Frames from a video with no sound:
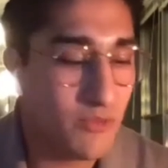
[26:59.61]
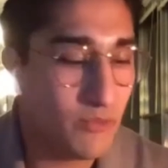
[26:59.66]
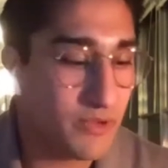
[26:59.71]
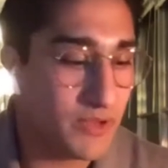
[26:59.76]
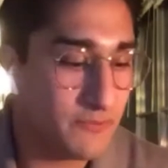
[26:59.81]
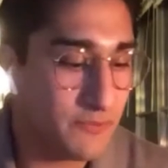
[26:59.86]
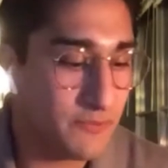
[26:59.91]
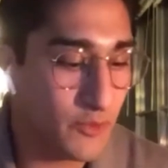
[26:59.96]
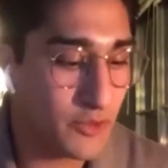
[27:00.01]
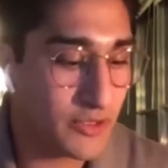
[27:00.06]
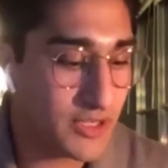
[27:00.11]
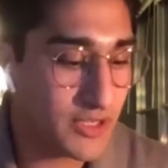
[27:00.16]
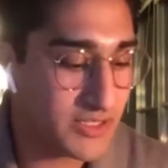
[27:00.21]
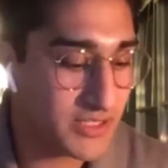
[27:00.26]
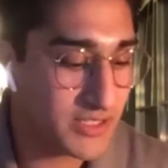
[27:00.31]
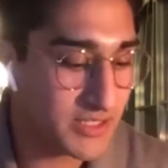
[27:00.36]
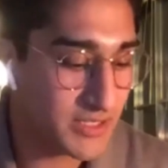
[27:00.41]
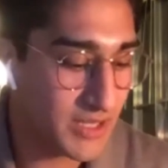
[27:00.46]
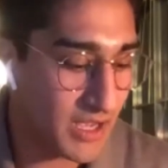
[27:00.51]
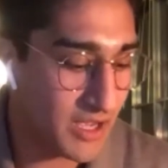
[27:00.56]
We
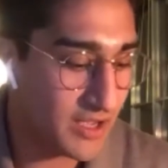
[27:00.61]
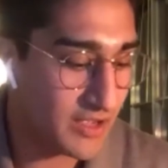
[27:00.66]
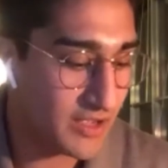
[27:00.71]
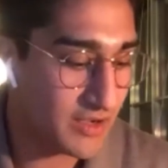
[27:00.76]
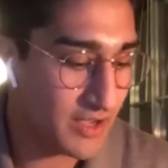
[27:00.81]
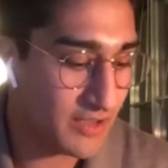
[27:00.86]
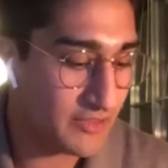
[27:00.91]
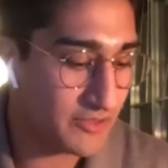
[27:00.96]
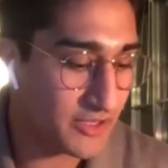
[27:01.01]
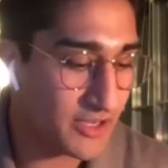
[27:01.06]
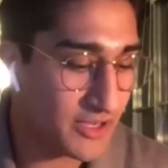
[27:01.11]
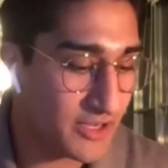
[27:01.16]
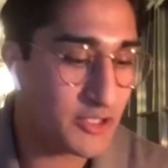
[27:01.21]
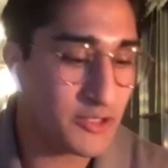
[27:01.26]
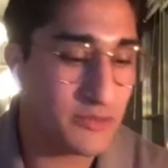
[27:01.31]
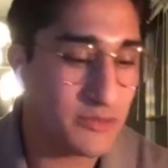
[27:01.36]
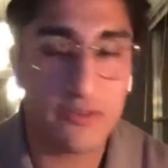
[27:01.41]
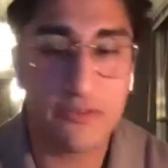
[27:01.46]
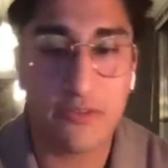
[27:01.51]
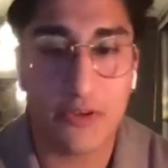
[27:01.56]
focus on the
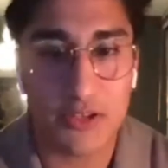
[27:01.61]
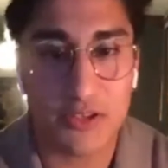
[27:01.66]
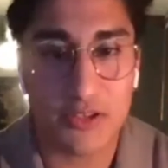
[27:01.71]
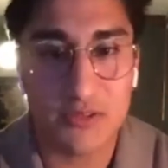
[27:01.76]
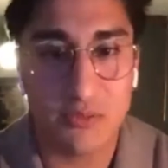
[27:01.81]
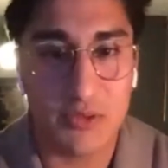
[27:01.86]
customer first.